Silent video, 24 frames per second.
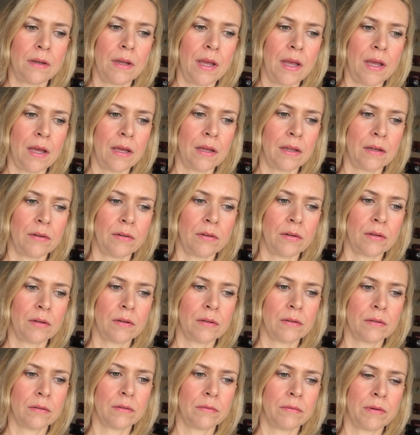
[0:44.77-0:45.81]
and
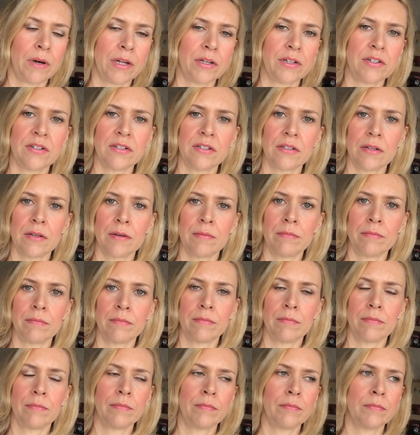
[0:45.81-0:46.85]
watched
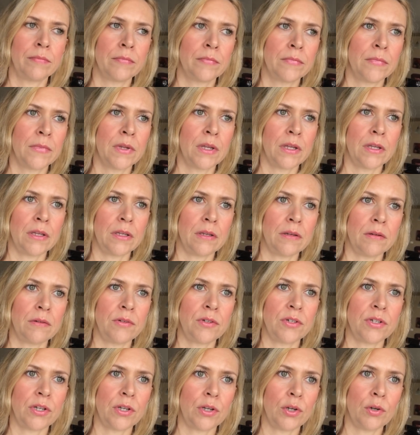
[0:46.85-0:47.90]
some
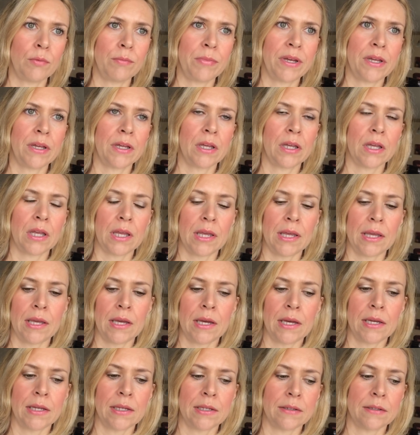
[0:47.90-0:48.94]
YouTube,
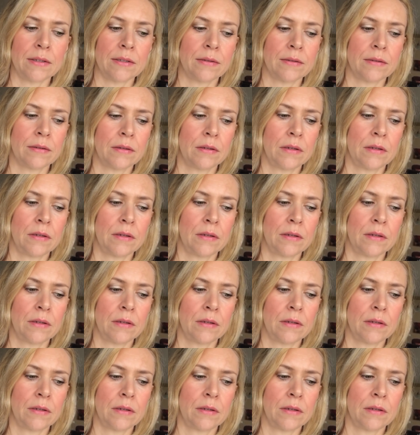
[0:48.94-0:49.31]
and